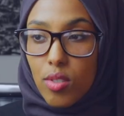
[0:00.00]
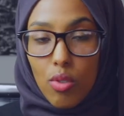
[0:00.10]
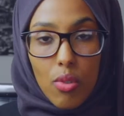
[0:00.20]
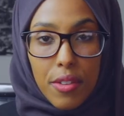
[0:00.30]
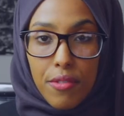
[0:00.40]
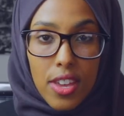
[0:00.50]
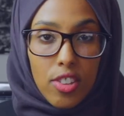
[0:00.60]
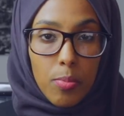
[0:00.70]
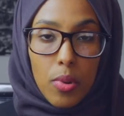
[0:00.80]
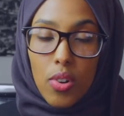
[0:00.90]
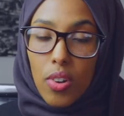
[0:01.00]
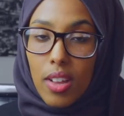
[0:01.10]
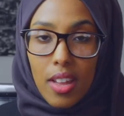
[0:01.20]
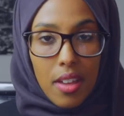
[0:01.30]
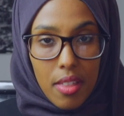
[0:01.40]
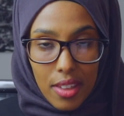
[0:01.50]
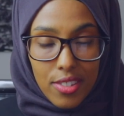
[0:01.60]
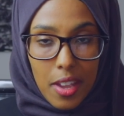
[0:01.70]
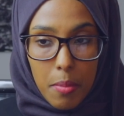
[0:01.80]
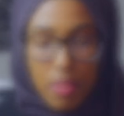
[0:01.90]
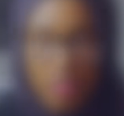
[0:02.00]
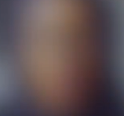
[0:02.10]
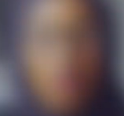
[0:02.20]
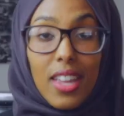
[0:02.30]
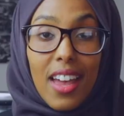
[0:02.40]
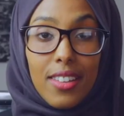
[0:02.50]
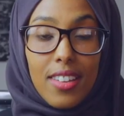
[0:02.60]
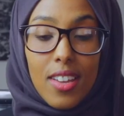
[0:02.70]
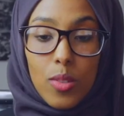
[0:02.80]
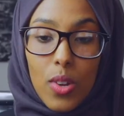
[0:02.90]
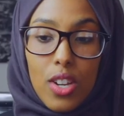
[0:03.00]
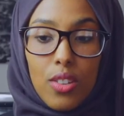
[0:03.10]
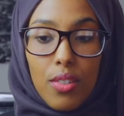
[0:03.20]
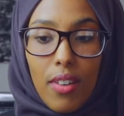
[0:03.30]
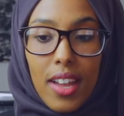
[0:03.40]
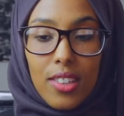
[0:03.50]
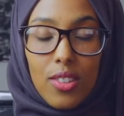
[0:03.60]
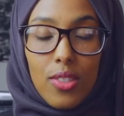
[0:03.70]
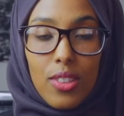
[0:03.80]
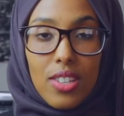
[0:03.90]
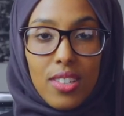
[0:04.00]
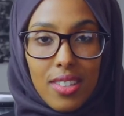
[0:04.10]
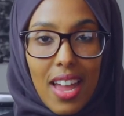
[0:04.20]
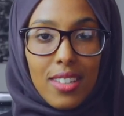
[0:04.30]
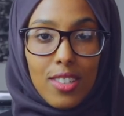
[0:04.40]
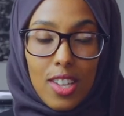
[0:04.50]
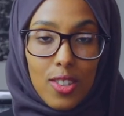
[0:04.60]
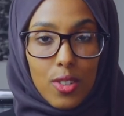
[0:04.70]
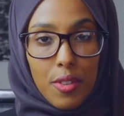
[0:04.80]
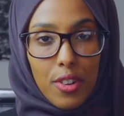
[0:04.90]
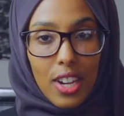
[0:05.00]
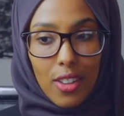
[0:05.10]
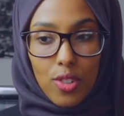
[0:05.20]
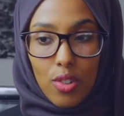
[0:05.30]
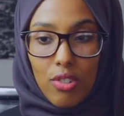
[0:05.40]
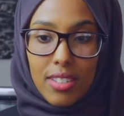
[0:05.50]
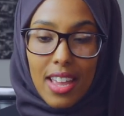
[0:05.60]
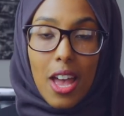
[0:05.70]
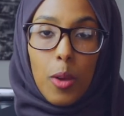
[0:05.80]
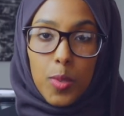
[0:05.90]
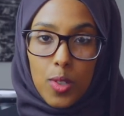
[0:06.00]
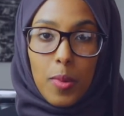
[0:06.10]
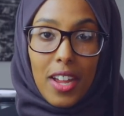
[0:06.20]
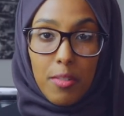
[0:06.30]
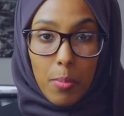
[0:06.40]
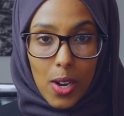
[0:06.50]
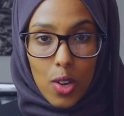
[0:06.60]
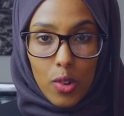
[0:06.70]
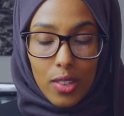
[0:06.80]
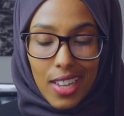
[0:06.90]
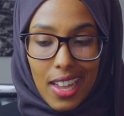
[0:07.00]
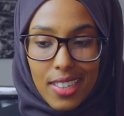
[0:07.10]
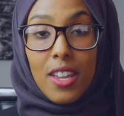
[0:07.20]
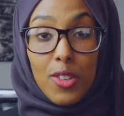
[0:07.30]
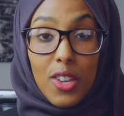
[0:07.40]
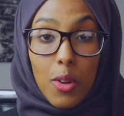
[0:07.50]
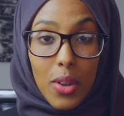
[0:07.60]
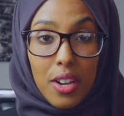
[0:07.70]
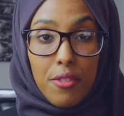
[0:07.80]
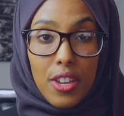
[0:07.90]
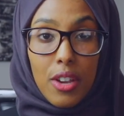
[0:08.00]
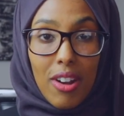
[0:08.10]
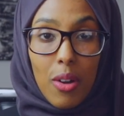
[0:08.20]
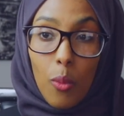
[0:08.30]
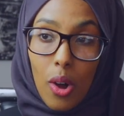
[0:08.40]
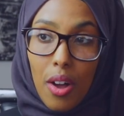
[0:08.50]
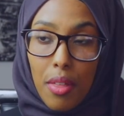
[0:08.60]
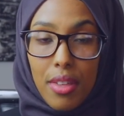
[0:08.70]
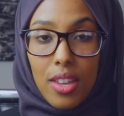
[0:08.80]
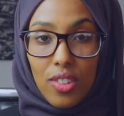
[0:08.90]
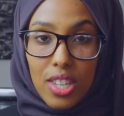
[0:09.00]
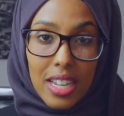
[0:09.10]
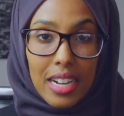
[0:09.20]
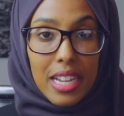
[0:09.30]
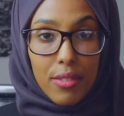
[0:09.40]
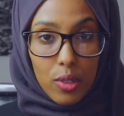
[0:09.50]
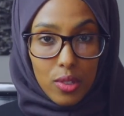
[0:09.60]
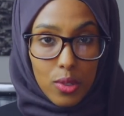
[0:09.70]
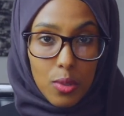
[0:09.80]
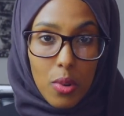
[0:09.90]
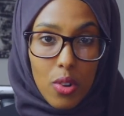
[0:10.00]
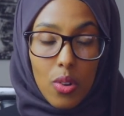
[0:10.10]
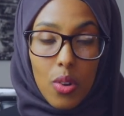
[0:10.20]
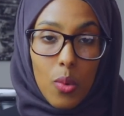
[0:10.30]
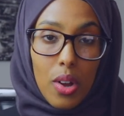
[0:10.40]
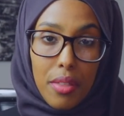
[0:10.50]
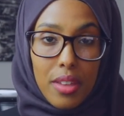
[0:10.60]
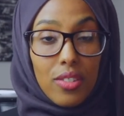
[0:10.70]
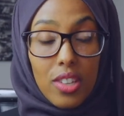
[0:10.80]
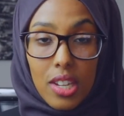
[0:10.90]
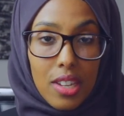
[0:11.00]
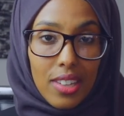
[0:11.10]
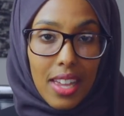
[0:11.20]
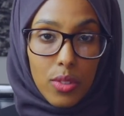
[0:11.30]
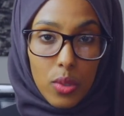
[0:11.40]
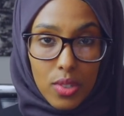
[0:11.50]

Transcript: scrolling Facebook, that type of thing. So the idea is when you divide these tasks into different categories, it helps you kind of prioritize. So you can quickly figure out what are things that you can leave until tomorrow and what are things that you need to get done